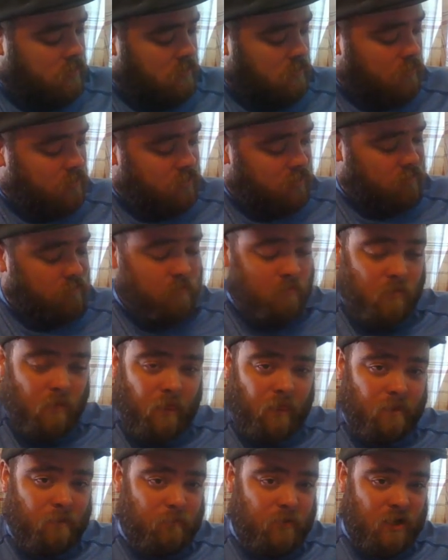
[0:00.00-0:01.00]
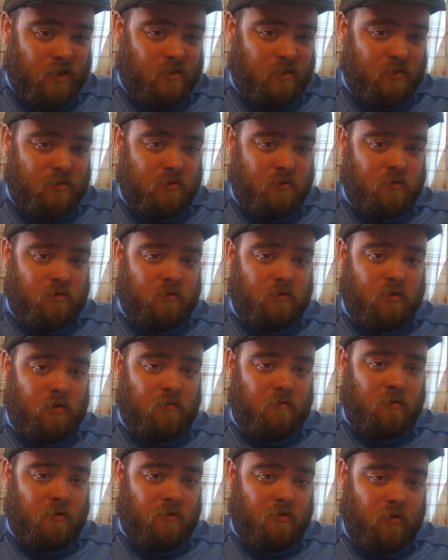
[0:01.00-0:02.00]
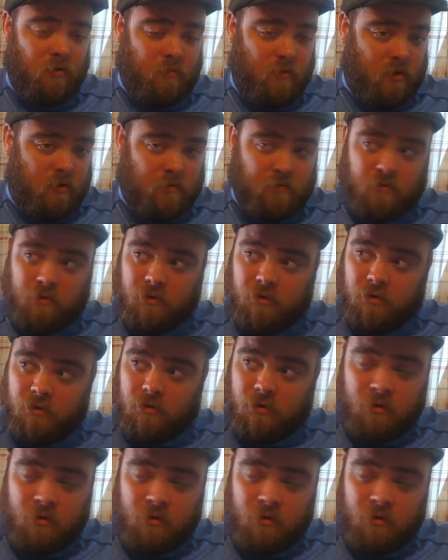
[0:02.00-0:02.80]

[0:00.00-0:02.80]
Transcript: which is basically just solving a 3x3.